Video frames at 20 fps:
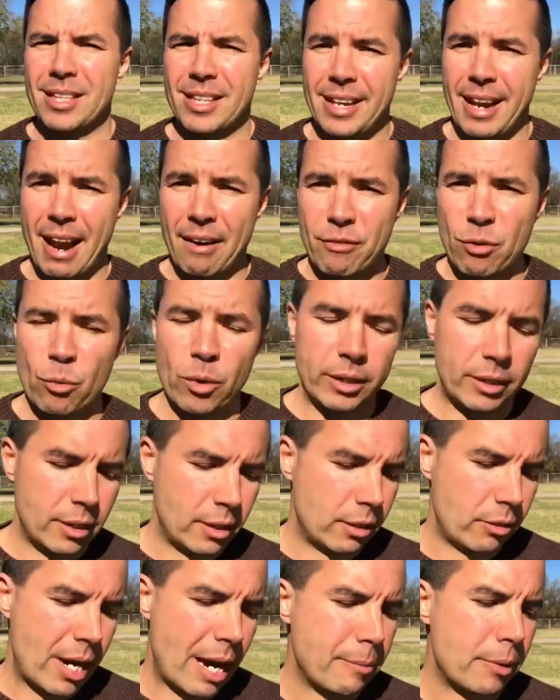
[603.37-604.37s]
that everyone
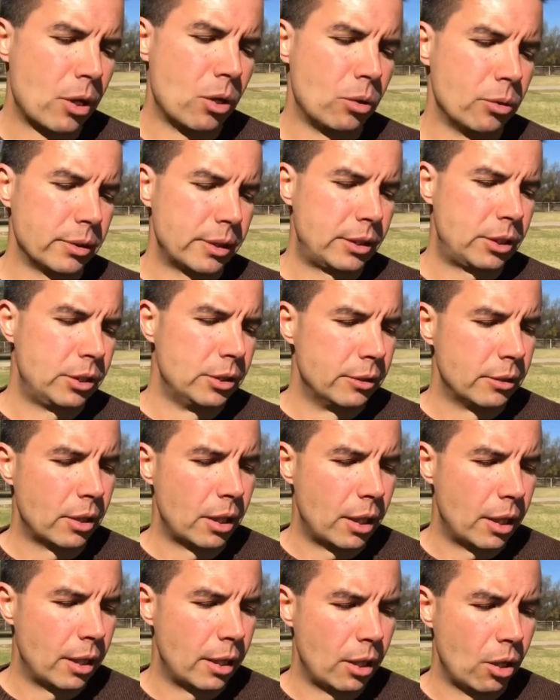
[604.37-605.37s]
can grab a hold
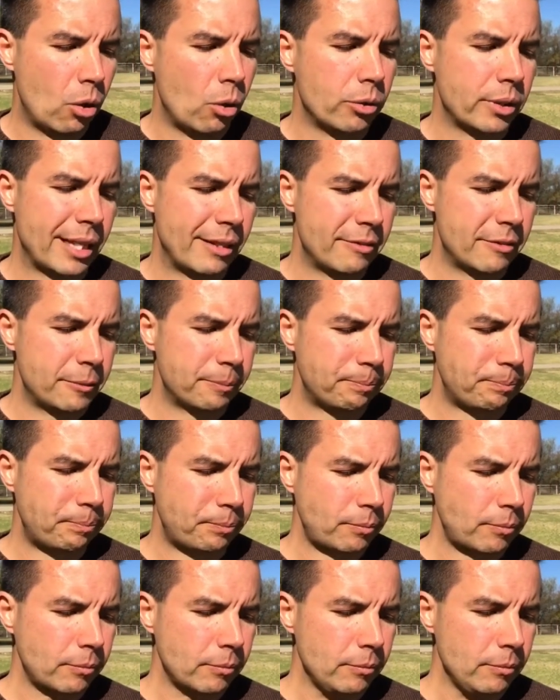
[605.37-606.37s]
of.
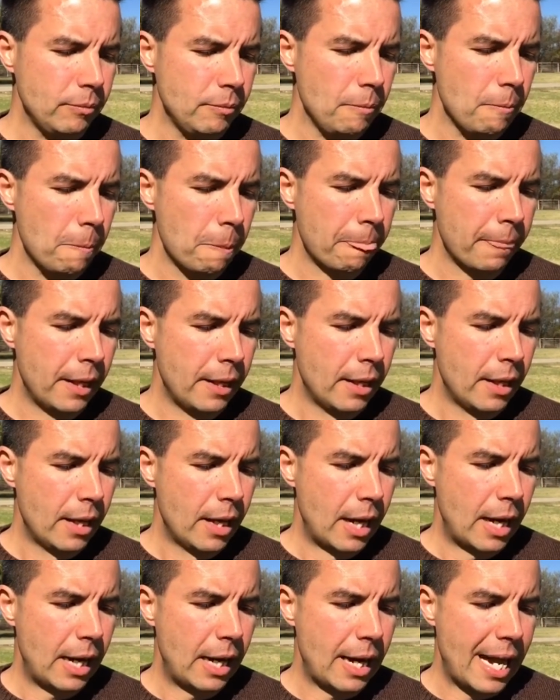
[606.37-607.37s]

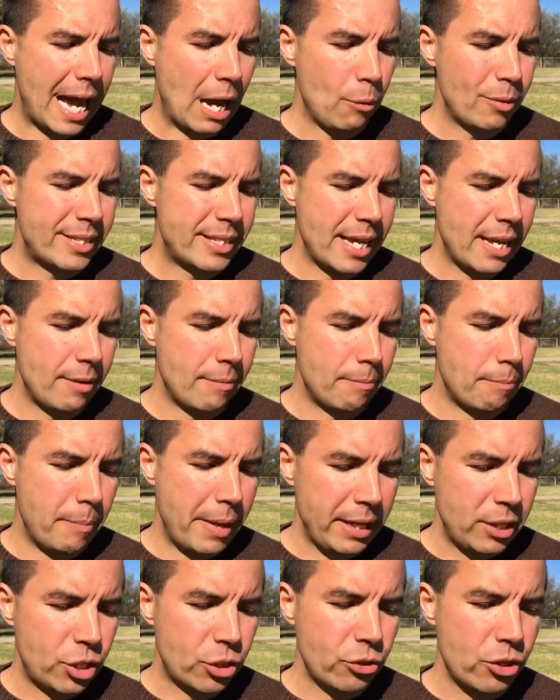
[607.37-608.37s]
I would say
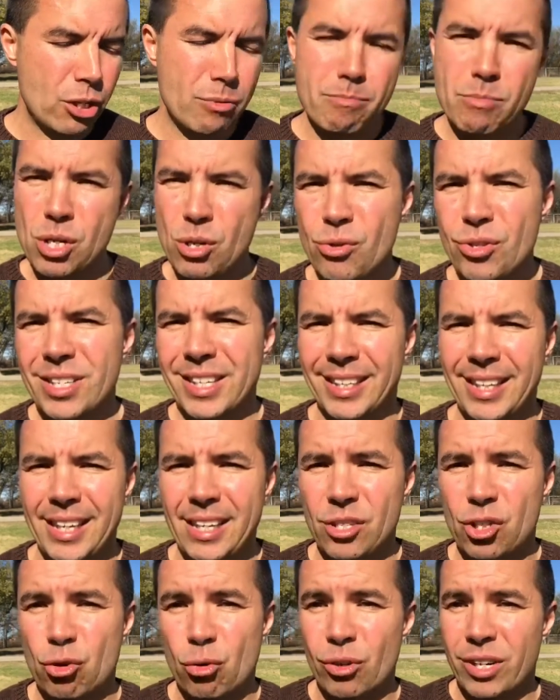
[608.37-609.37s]
make sure your music
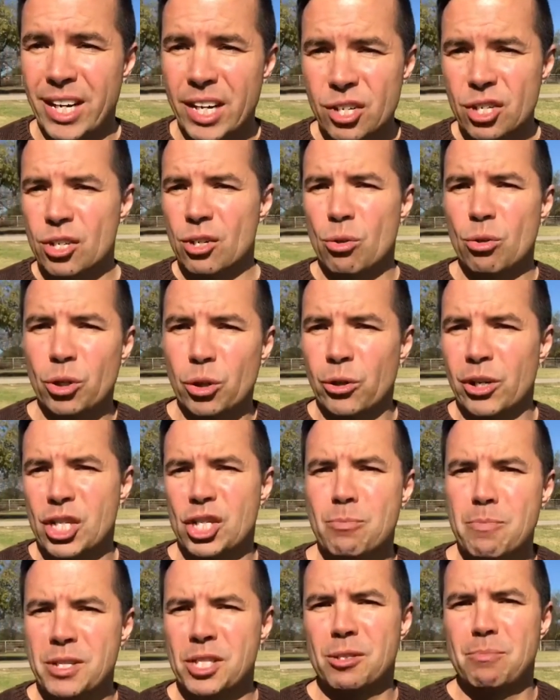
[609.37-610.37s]
is traditional
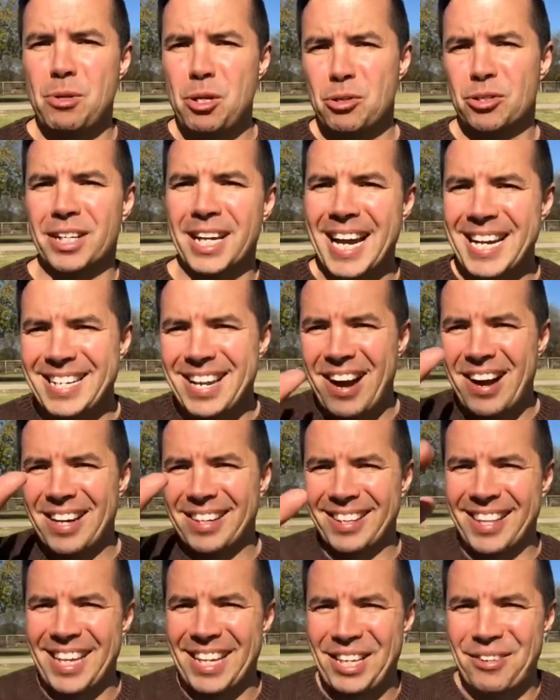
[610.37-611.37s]
Christmas music. Hi
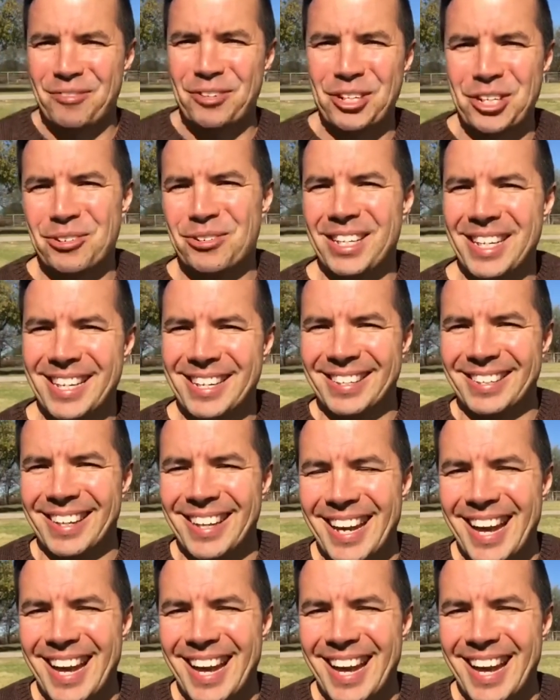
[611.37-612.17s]
Don, thank you for tuning in.